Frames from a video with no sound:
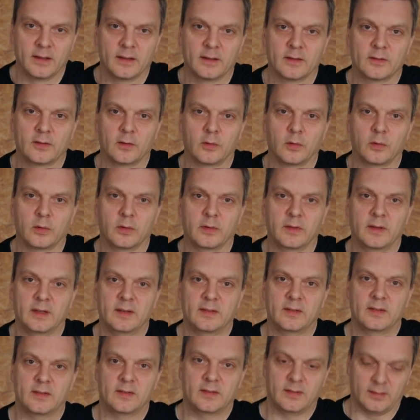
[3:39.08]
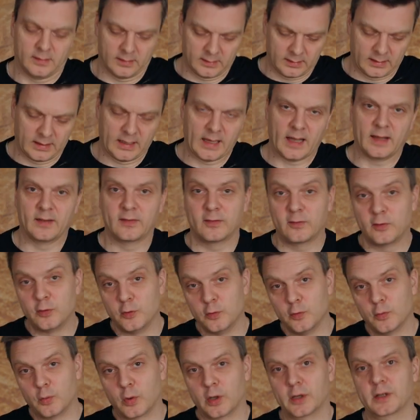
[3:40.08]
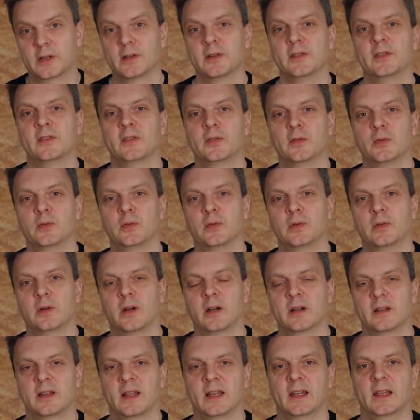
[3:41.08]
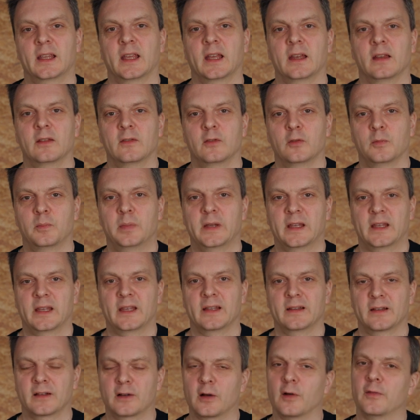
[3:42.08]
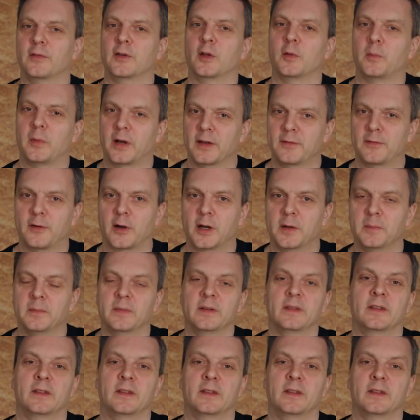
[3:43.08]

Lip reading: So he has 2 workers who are dedicated to picking the coffee on my farm.